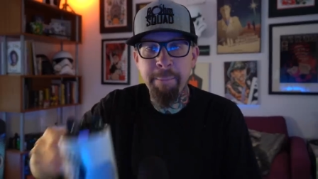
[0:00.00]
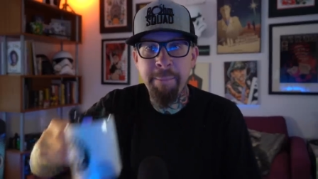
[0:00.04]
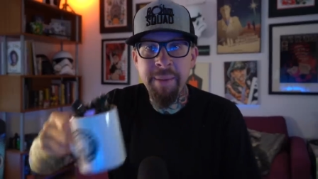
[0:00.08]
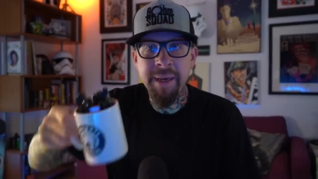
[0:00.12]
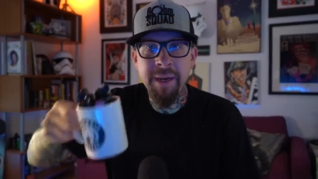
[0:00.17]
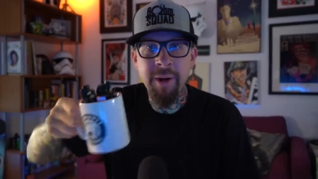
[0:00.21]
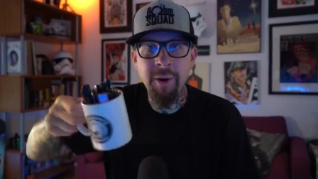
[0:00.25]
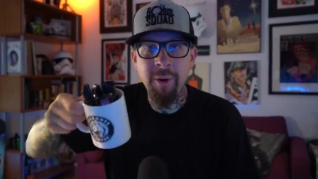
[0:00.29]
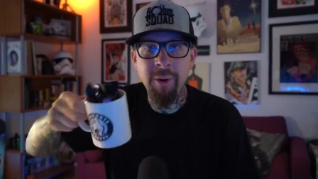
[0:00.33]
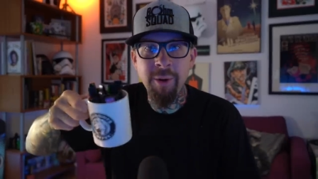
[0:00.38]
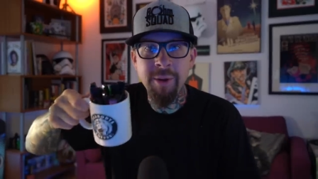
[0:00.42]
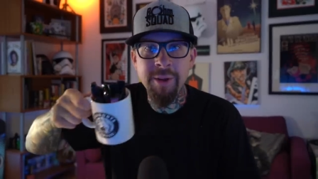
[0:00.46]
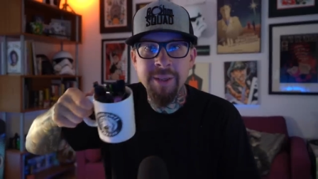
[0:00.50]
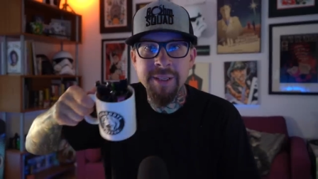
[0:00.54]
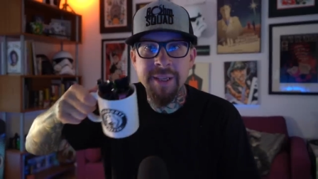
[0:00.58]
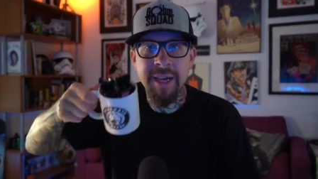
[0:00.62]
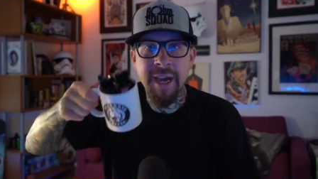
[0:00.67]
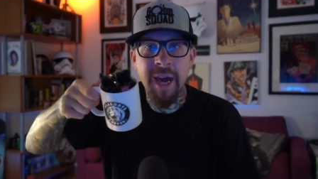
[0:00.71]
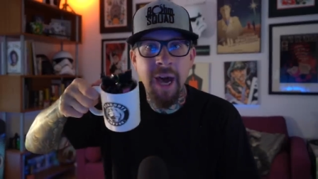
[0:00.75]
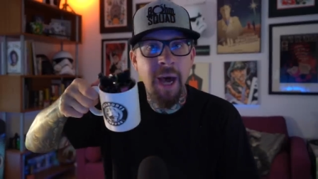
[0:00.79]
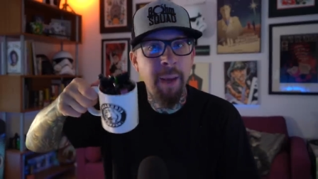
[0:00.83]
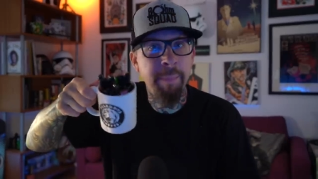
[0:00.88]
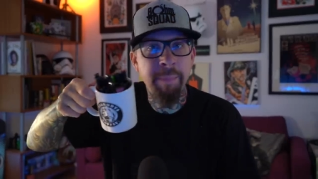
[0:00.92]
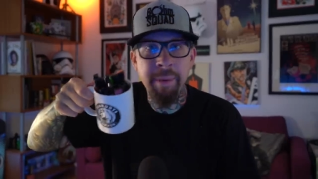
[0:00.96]
big old
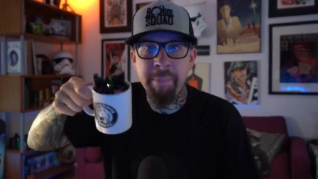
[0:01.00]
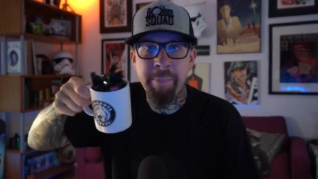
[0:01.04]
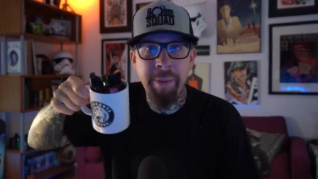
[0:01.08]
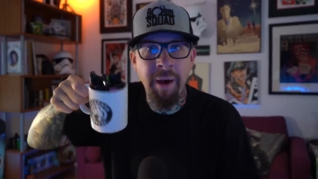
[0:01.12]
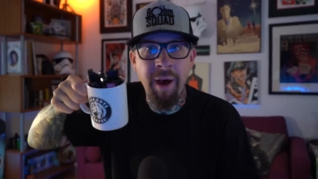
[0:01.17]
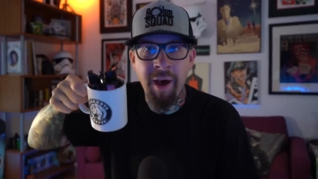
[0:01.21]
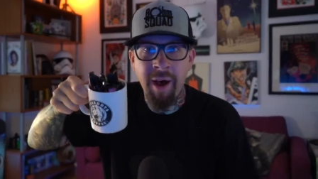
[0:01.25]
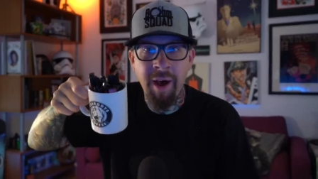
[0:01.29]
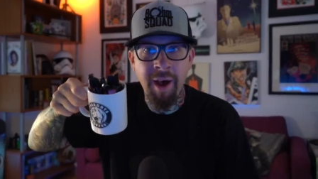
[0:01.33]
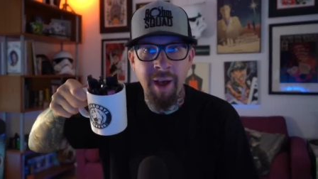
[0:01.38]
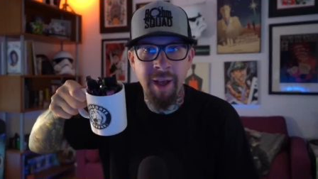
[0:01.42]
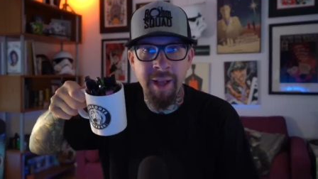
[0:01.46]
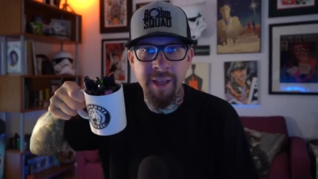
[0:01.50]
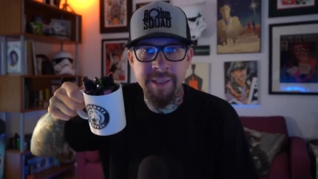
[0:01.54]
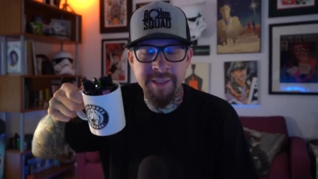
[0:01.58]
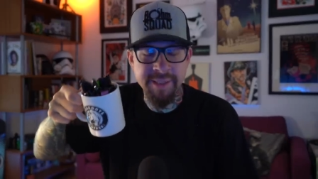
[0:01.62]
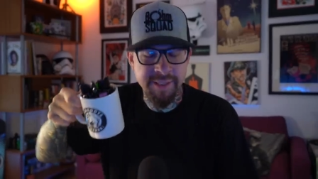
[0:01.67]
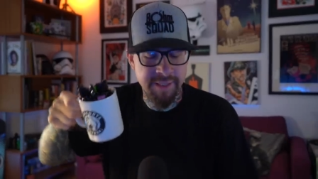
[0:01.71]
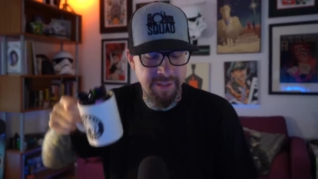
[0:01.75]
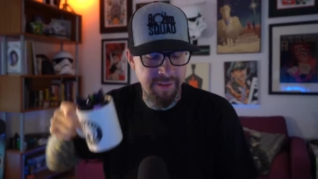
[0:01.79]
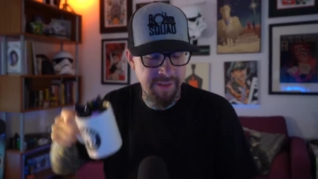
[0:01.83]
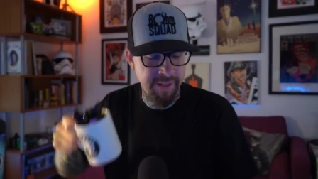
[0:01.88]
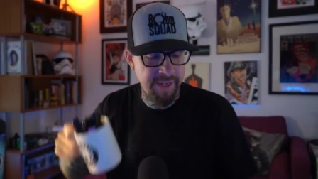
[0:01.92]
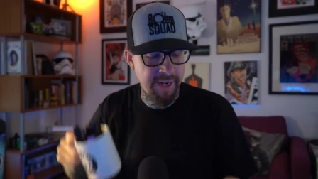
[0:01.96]
cup of
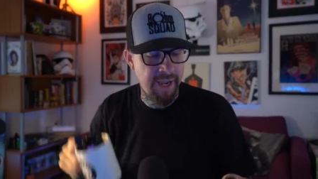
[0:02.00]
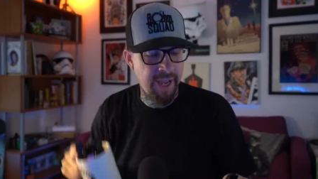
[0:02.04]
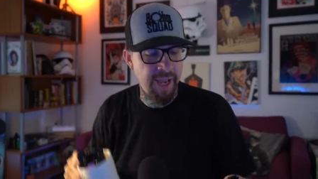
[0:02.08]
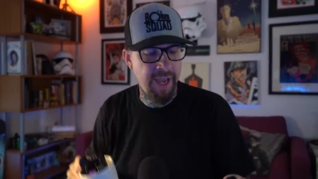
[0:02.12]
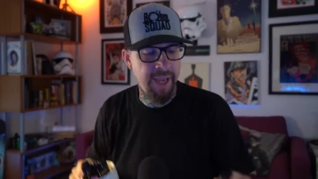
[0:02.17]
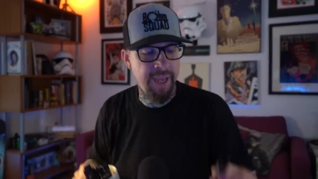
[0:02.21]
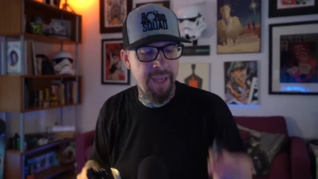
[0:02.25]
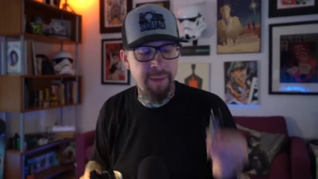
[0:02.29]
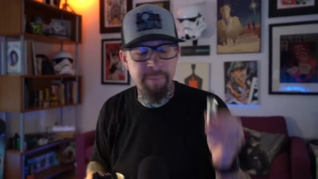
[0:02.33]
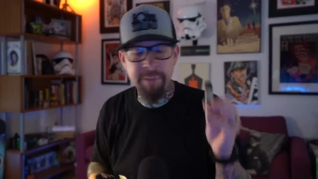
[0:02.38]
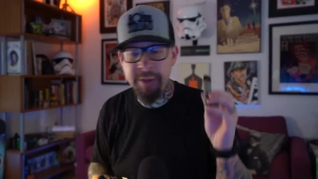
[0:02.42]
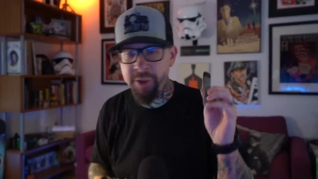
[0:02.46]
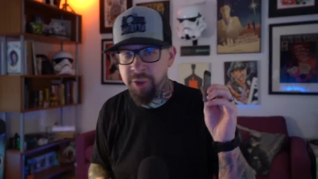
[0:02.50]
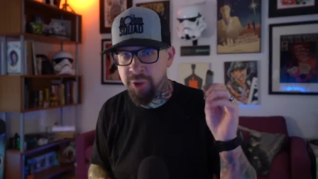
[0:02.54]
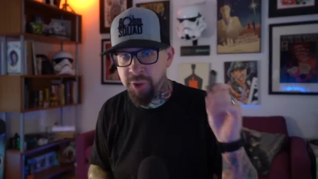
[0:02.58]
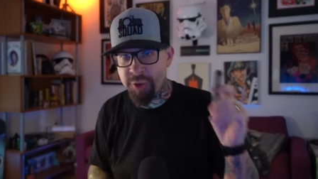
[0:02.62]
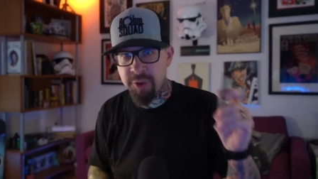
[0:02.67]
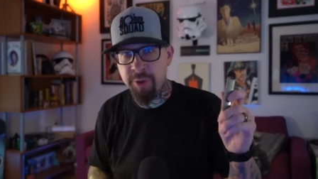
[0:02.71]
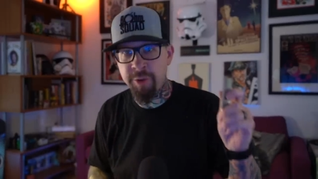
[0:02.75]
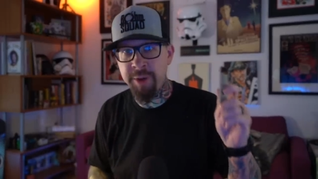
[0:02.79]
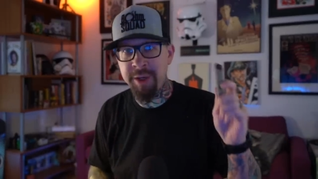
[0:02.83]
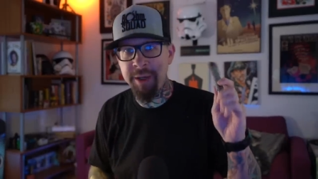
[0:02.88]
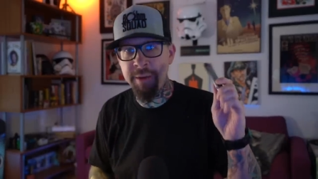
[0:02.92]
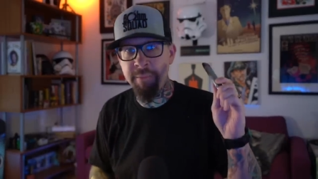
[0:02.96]
pods that I am
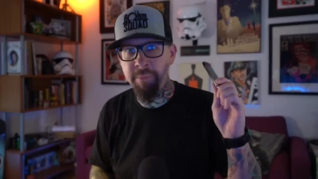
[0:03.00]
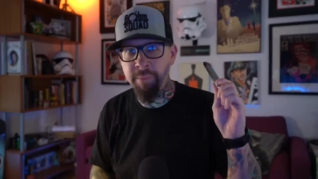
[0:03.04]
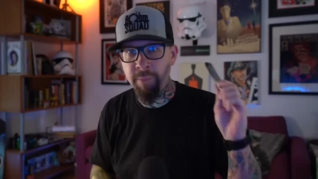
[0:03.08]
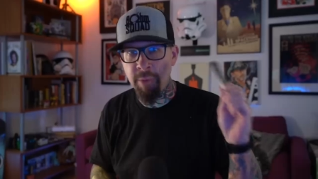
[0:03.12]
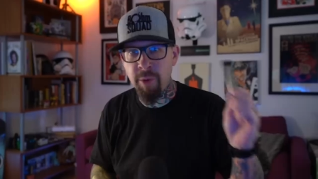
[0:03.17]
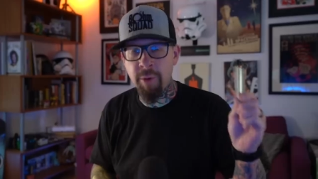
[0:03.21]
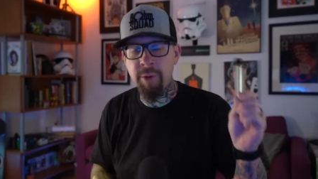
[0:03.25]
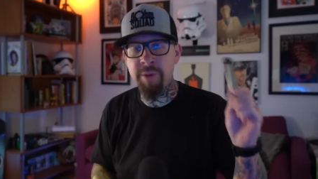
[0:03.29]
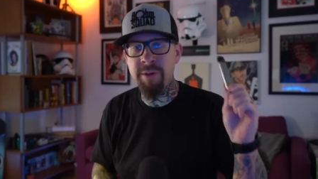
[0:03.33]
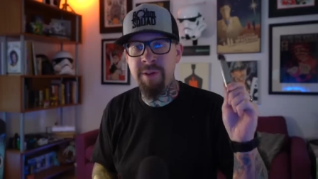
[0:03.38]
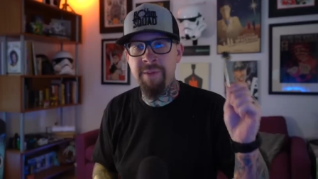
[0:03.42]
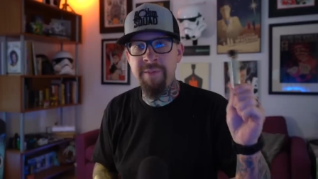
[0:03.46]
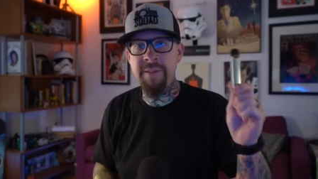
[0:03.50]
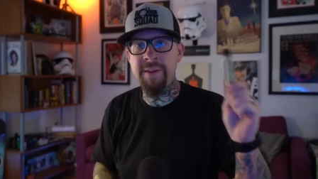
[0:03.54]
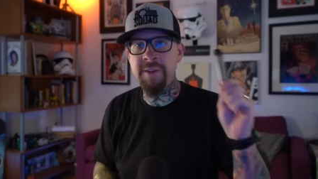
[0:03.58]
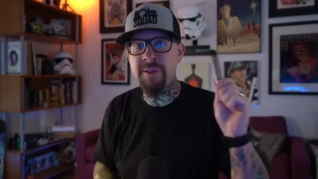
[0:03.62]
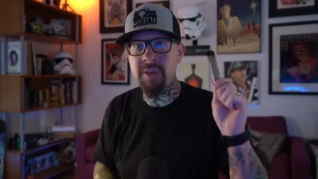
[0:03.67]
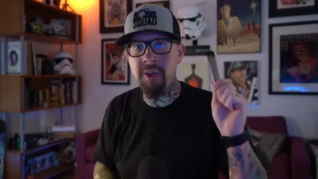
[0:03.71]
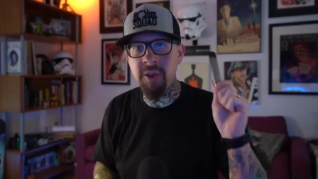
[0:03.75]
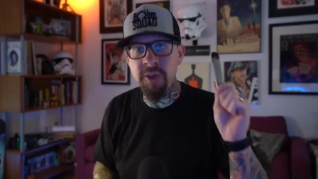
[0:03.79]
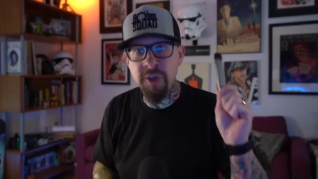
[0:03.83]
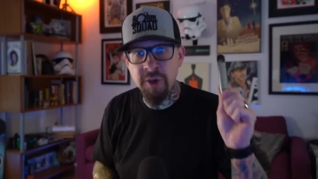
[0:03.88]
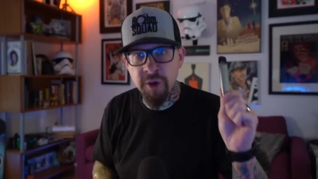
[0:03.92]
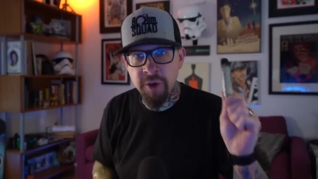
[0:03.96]
enjoying more than
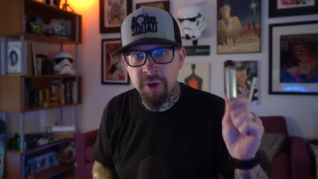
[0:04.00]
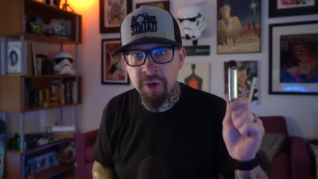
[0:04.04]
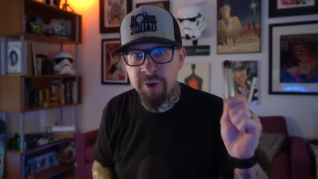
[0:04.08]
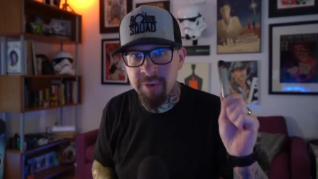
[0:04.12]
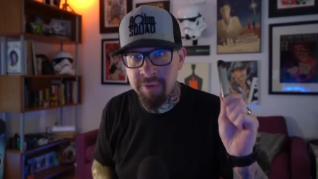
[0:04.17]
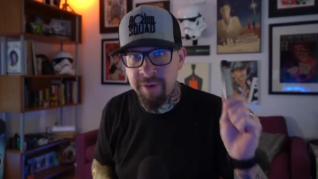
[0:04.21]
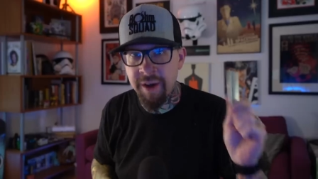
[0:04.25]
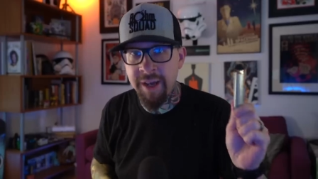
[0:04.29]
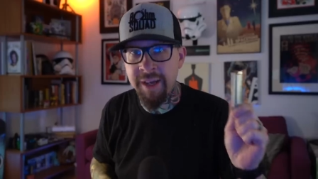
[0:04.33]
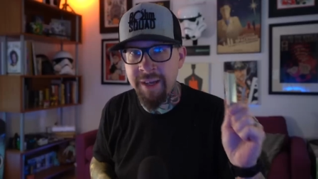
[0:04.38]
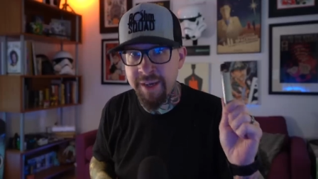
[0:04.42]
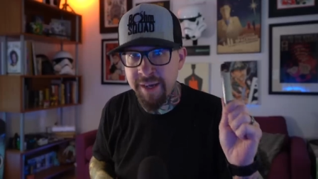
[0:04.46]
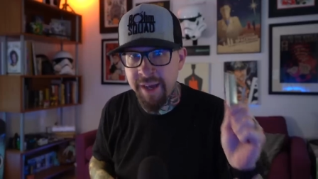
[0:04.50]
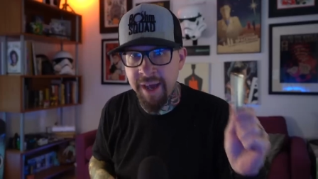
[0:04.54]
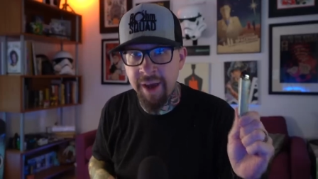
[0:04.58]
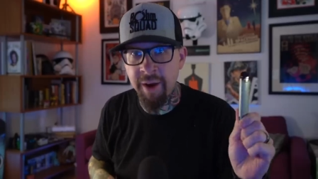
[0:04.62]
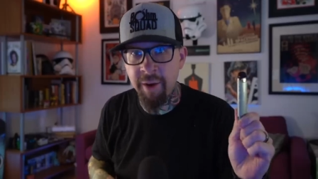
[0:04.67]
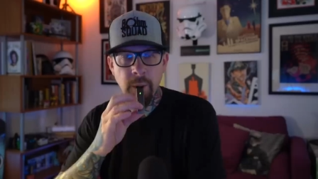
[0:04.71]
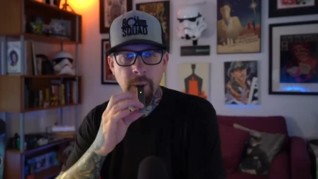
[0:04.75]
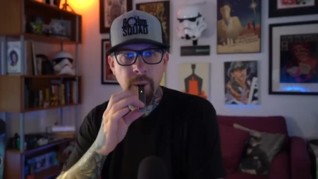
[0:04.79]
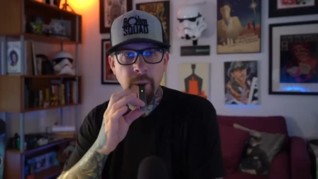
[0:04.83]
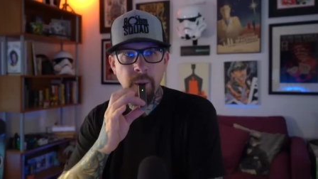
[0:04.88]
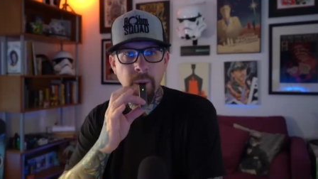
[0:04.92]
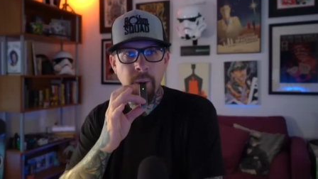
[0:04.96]
this Yearn right
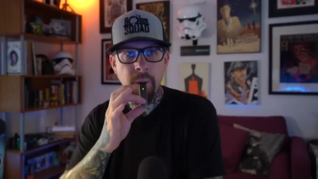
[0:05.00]
now.